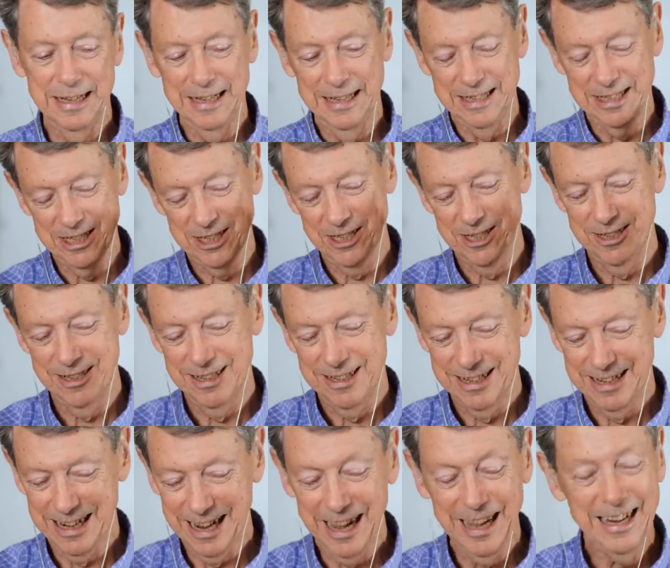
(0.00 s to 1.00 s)
it's
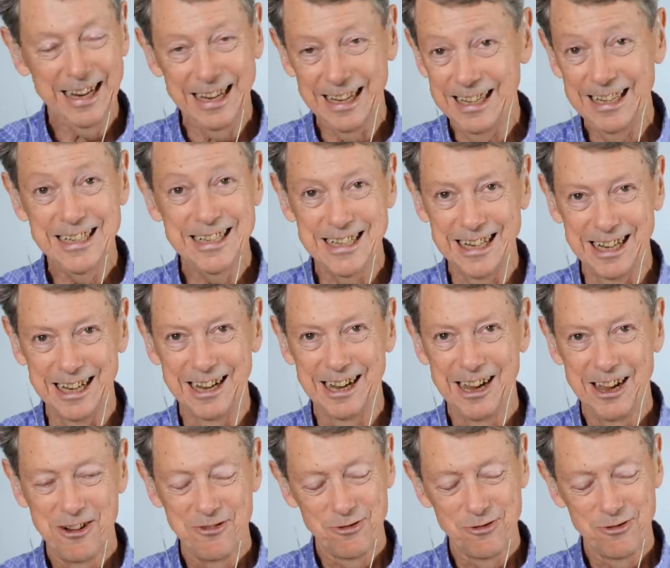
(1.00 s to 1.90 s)
kind of easy